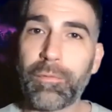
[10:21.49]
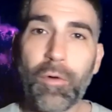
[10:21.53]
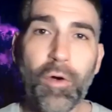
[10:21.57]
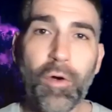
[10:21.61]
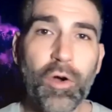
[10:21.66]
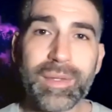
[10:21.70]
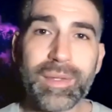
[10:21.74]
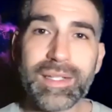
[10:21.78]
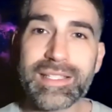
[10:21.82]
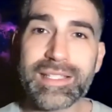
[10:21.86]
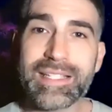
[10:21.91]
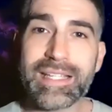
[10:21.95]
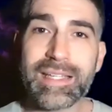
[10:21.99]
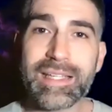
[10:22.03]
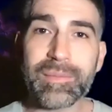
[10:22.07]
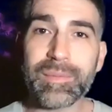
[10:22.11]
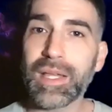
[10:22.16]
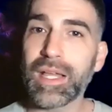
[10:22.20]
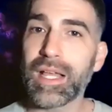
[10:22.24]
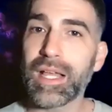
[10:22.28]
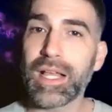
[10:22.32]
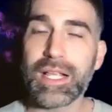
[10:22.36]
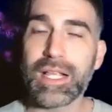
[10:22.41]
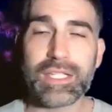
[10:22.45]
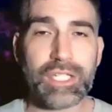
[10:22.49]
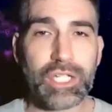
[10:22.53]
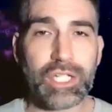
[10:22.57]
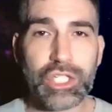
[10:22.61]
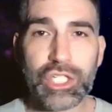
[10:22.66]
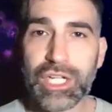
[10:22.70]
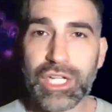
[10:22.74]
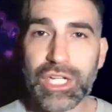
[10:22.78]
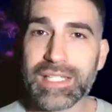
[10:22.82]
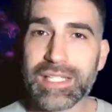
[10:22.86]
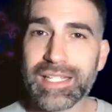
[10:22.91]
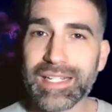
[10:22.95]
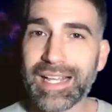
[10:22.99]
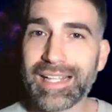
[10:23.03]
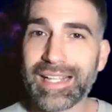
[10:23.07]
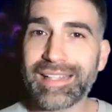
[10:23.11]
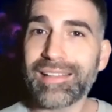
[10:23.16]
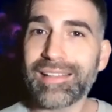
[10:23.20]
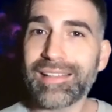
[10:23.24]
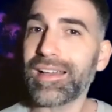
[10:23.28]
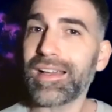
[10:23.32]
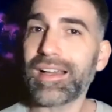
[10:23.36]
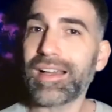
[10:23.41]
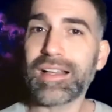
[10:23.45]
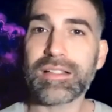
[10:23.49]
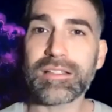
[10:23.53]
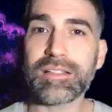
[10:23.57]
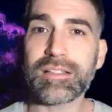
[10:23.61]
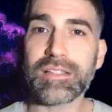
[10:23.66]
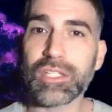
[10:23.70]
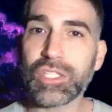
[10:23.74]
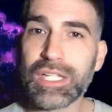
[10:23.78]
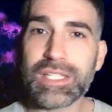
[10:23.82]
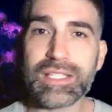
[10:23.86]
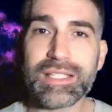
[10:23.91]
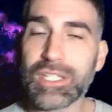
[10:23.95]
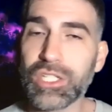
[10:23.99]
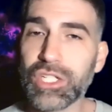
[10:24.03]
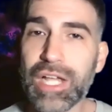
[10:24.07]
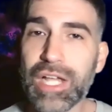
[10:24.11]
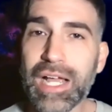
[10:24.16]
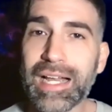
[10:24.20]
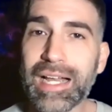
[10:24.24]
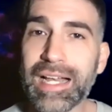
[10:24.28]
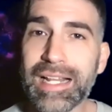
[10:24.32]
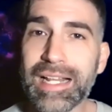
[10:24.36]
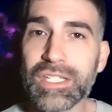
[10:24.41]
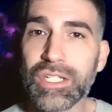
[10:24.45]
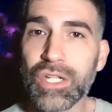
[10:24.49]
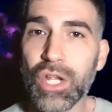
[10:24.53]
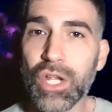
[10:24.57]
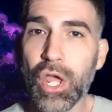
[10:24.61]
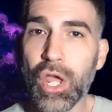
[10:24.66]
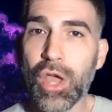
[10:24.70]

form a team, suggest an idea, suggest a challenge.